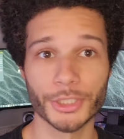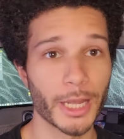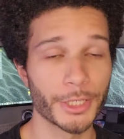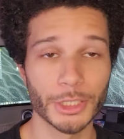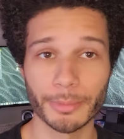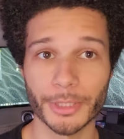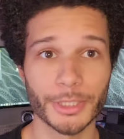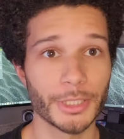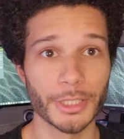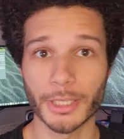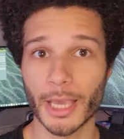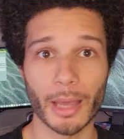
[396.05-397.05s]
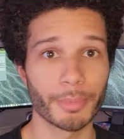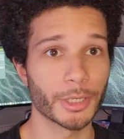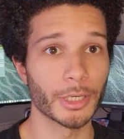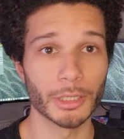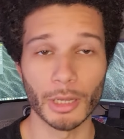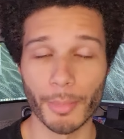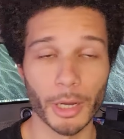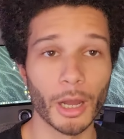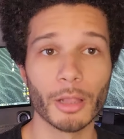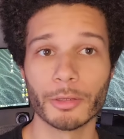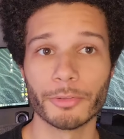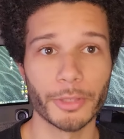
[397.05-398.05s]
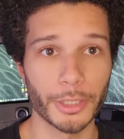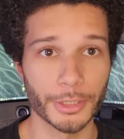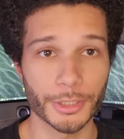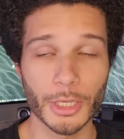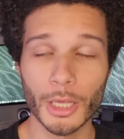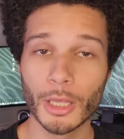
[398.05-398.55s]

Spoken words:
ChatGPT, CapCut, among other things.